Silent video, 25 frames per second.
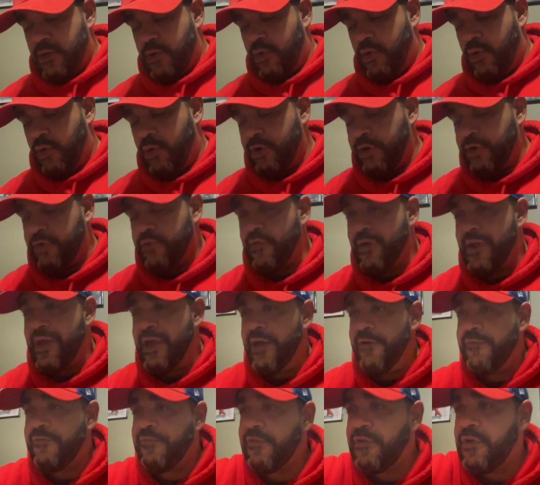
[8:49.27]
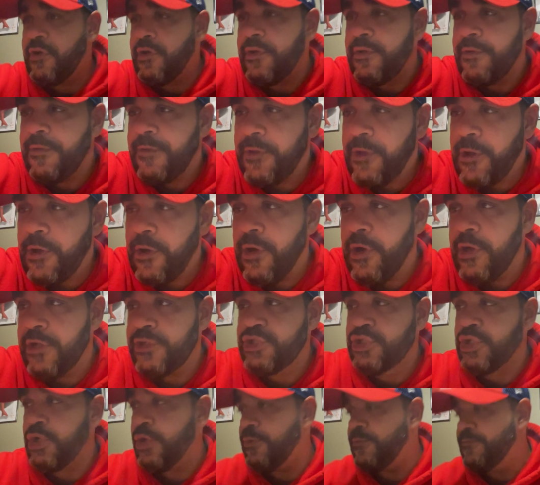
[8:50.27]
autograph card.
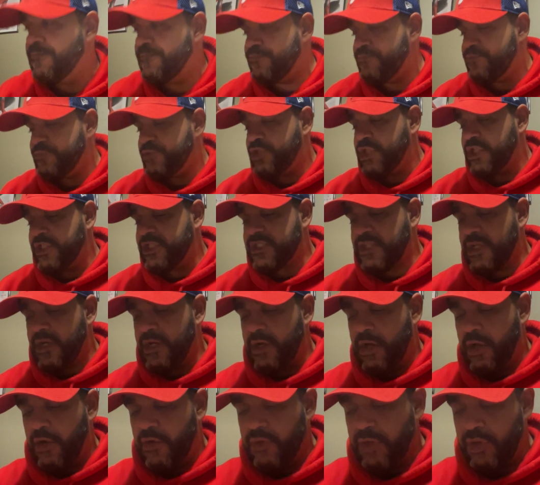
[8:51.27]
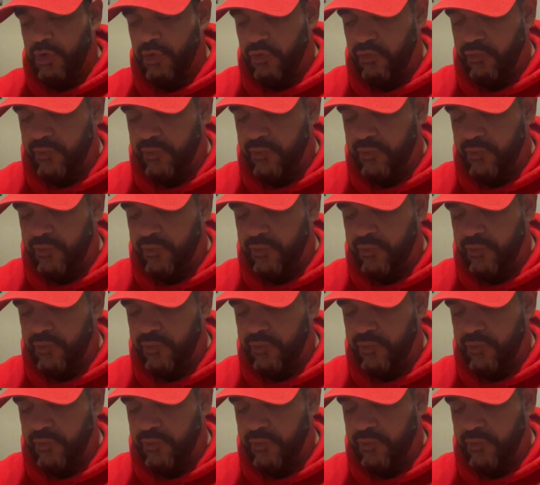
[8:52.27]
So just a little